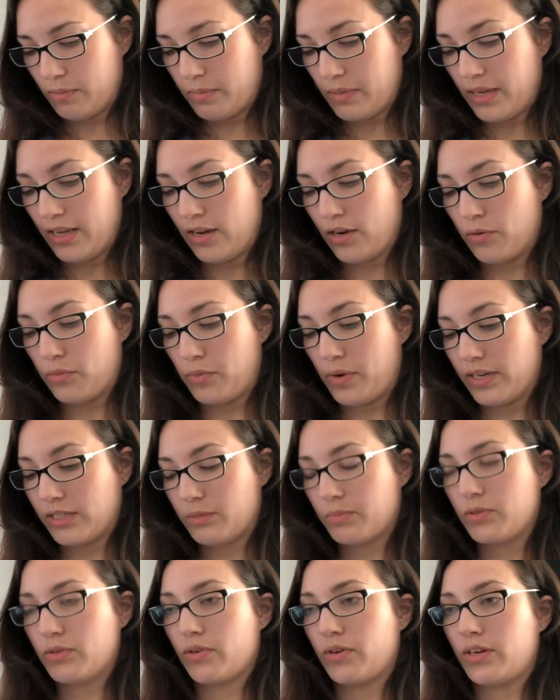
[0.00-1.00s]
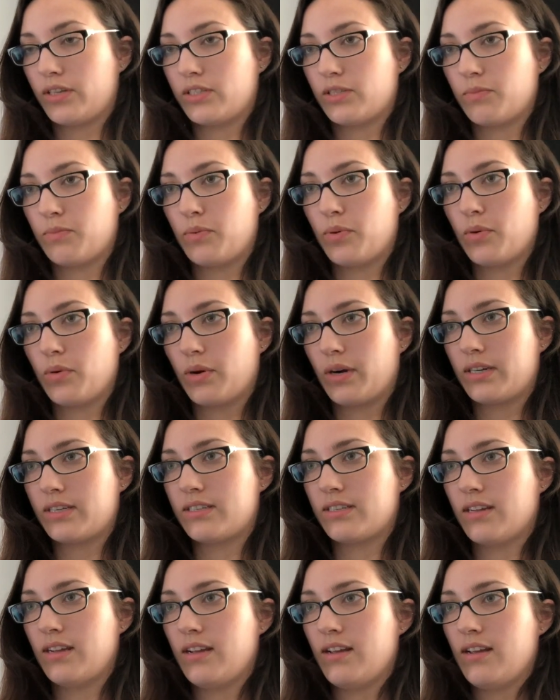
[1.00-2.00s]
Being on respiratory
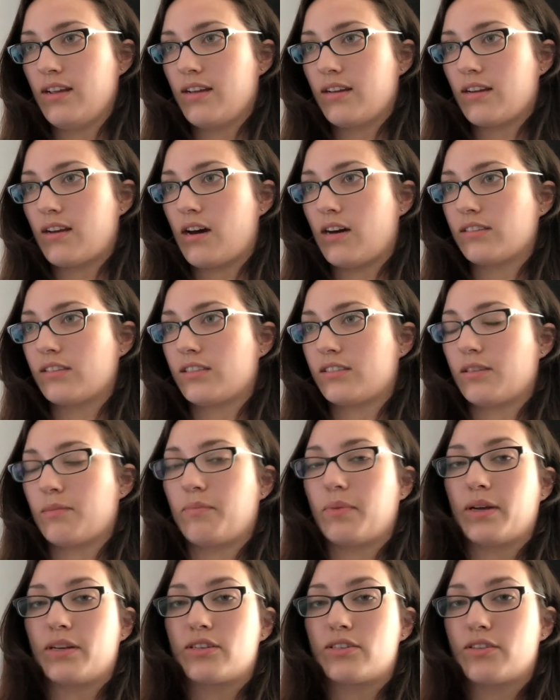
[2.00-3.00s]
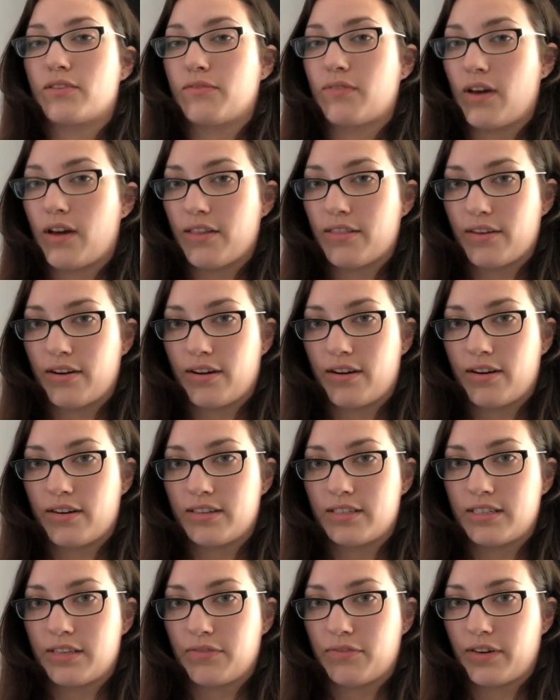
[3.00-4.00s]
support causes a bunch of
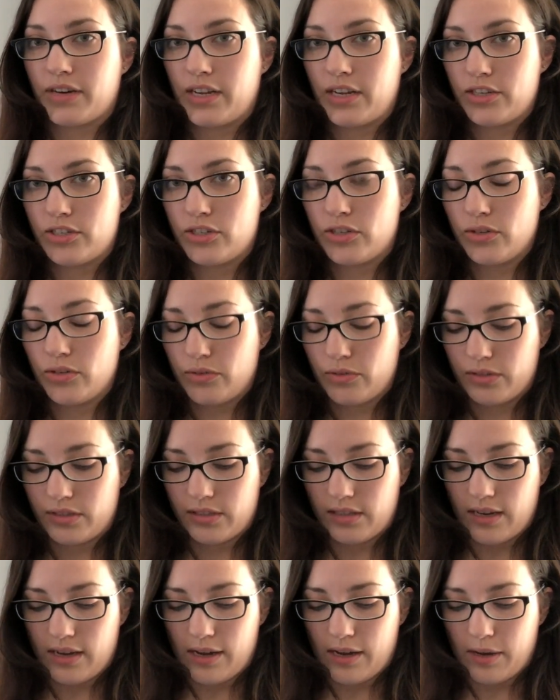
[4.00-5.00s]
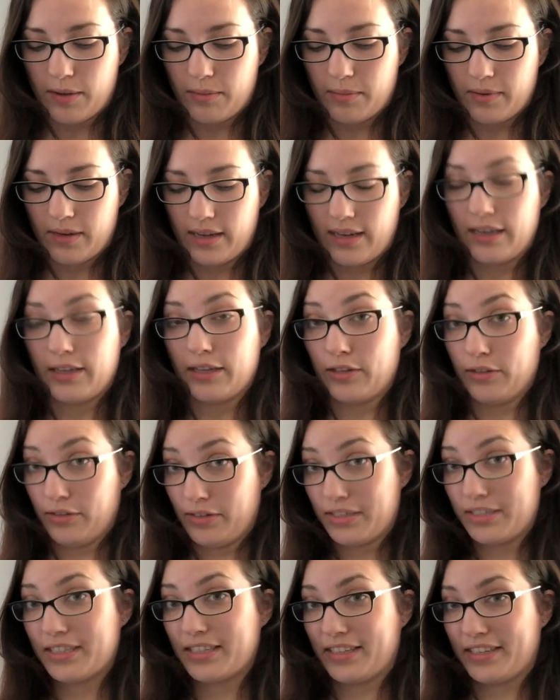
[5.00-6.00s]
other different issues,
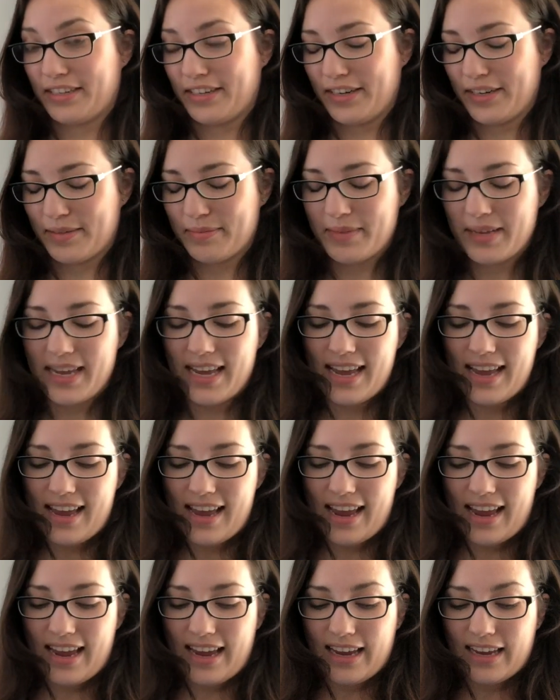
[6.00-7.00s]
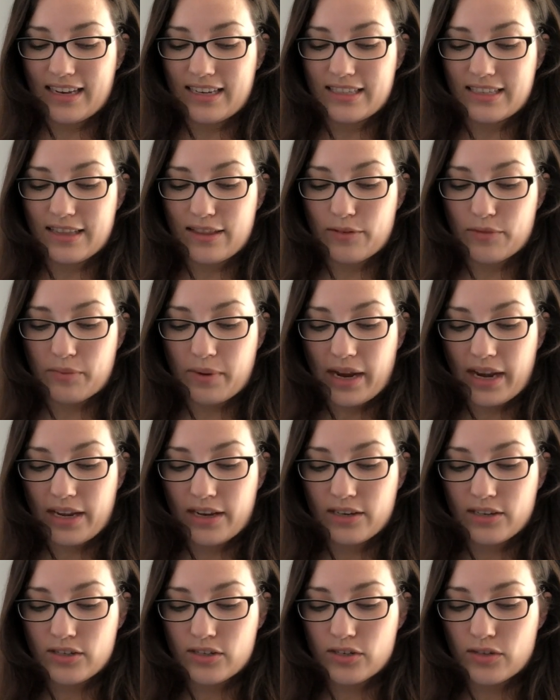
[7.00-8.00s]
including delirium, and the
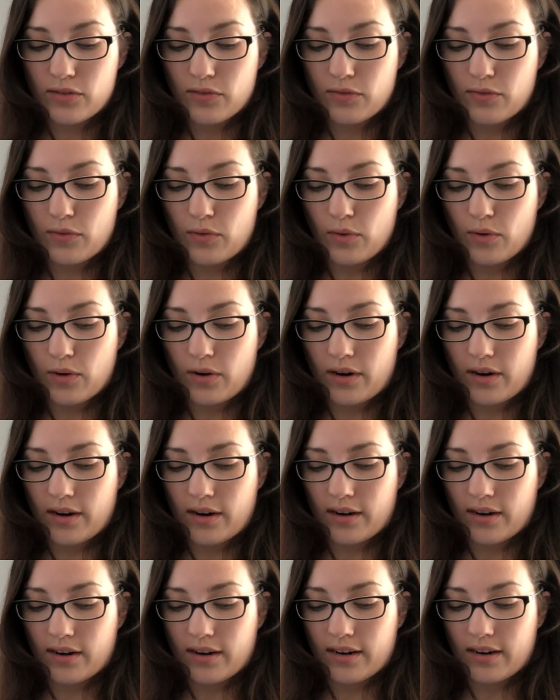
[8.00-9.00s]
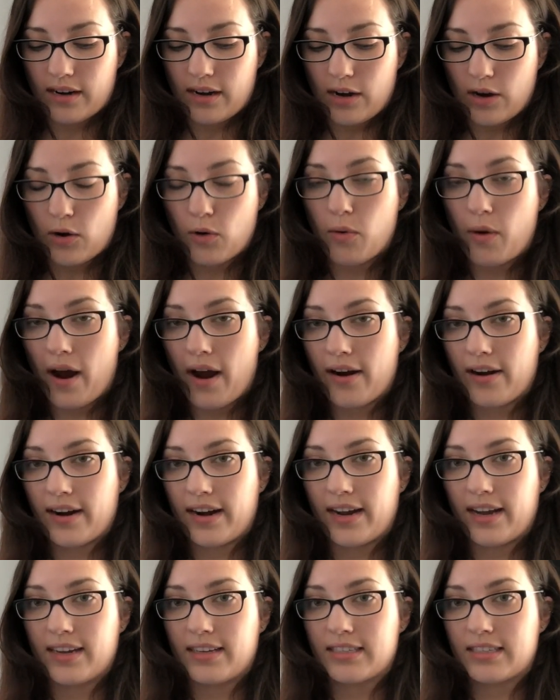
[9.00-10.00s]
range for
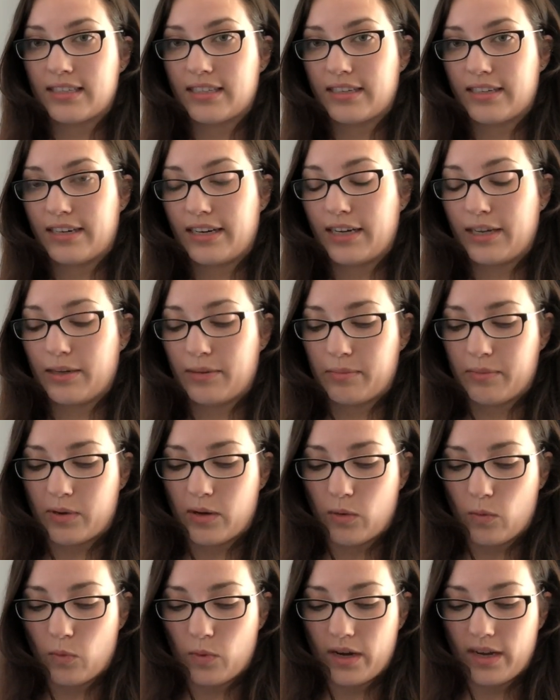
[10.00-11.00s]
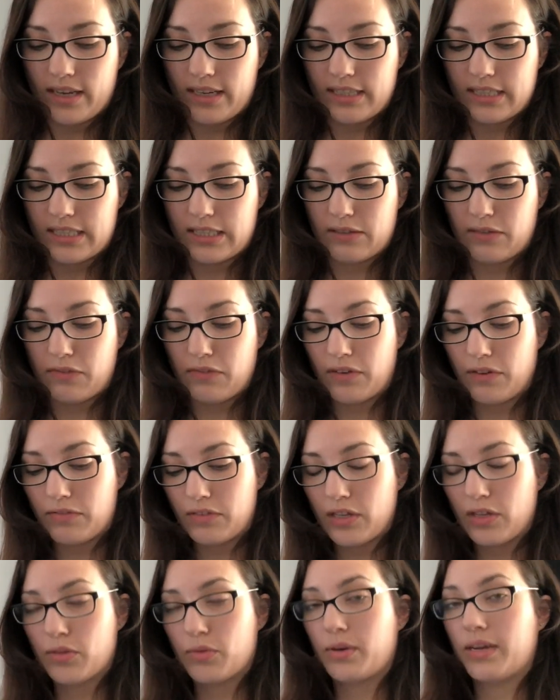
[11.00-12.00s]
acquiring delirium was
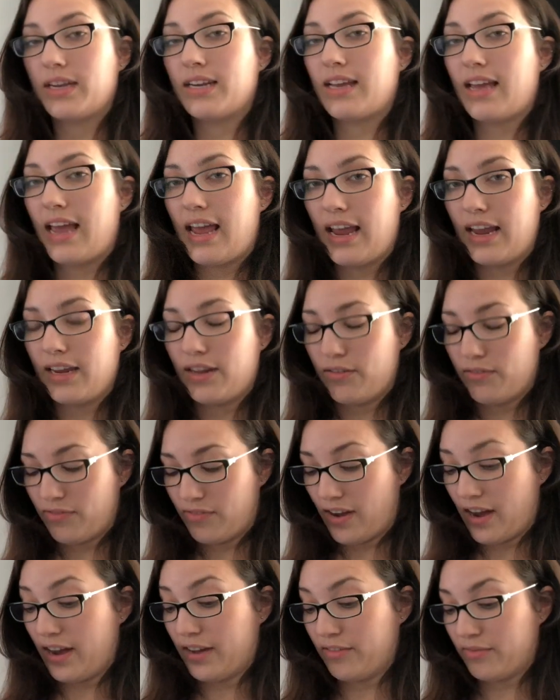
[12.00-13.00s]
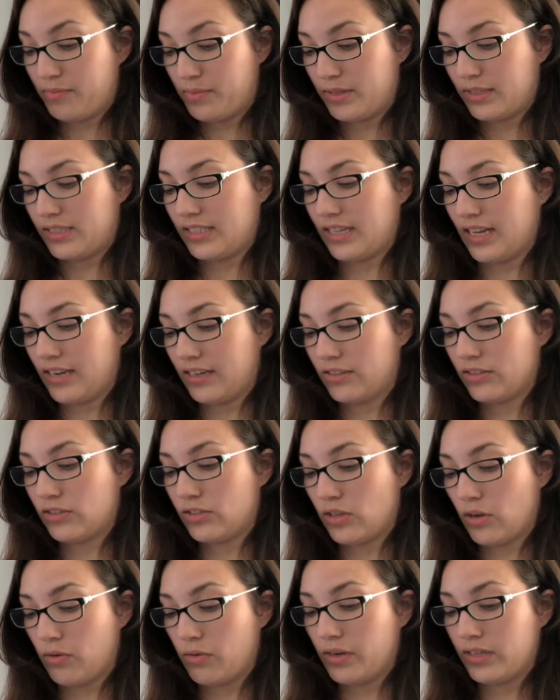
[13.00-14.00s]
53 to 85%,
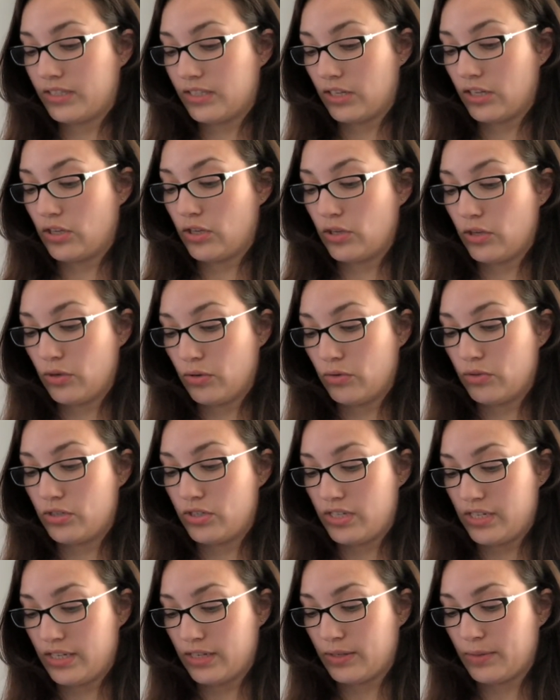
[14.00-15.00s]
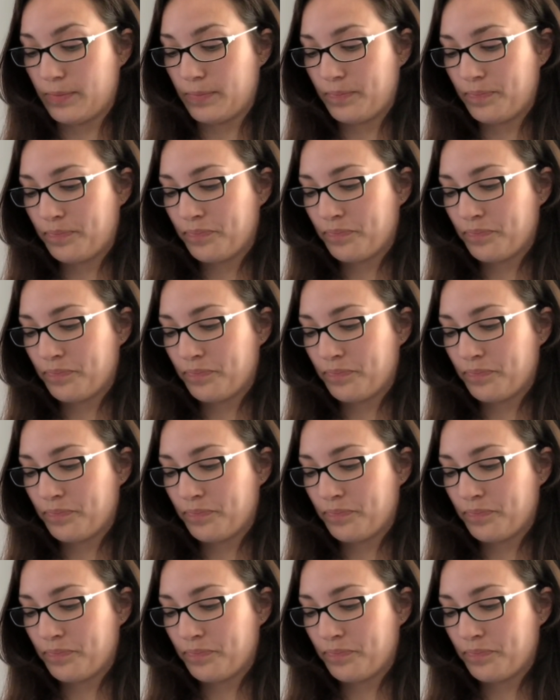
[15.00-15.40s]
so it's a huge deal.